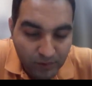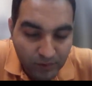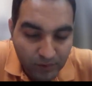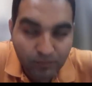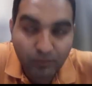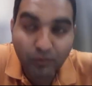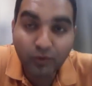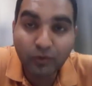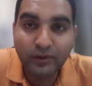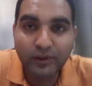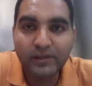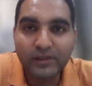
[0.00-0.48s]

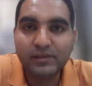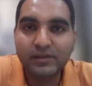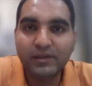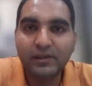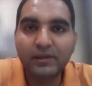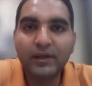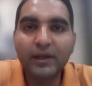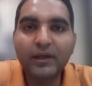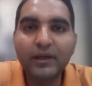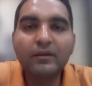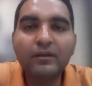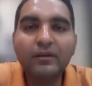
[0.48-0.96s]
Smoke
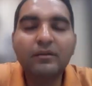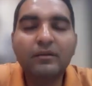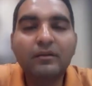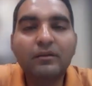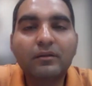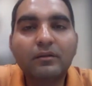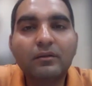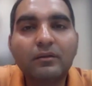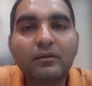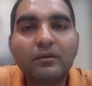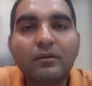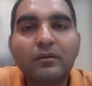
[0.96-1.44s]
testing, right?
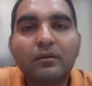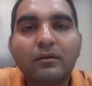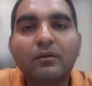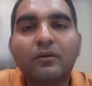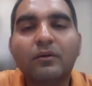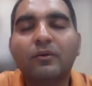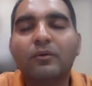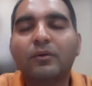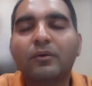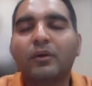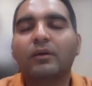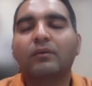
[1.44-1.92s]

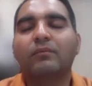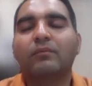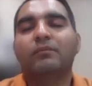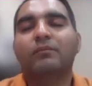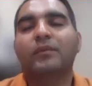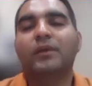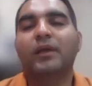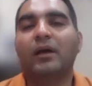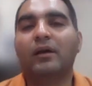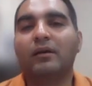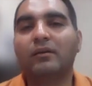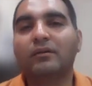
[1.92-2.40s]
Okay.
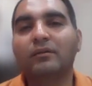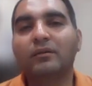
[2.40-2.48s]
Yeah.